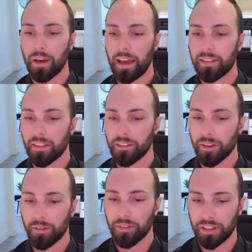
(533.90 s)
And
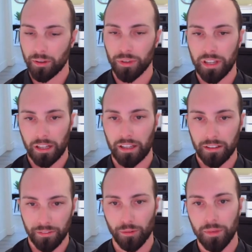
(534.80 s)
the thing that really
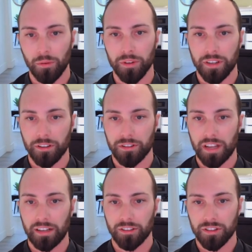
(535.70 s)
clicked for me was
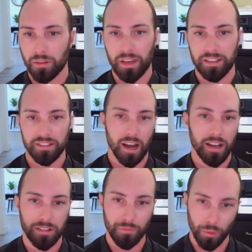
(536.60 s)
understanding just the base
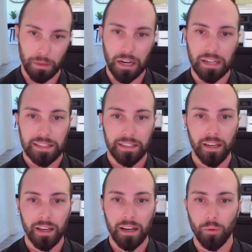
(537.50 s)
science of your body.
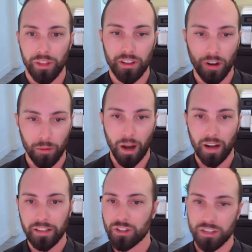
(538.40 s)
Within our
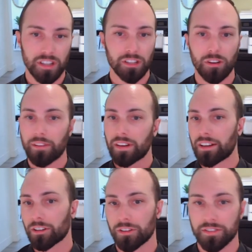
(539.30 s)
body, just like you have an
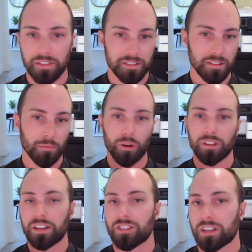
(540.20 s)
endocrine system or
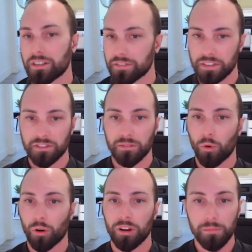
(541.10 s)
a digestive system
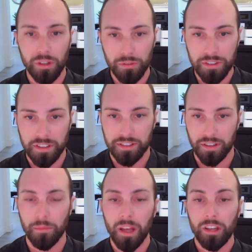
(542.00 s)
or an immune
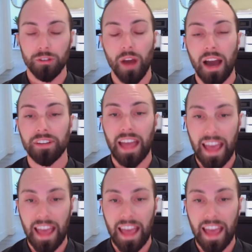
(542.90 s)
system, you have an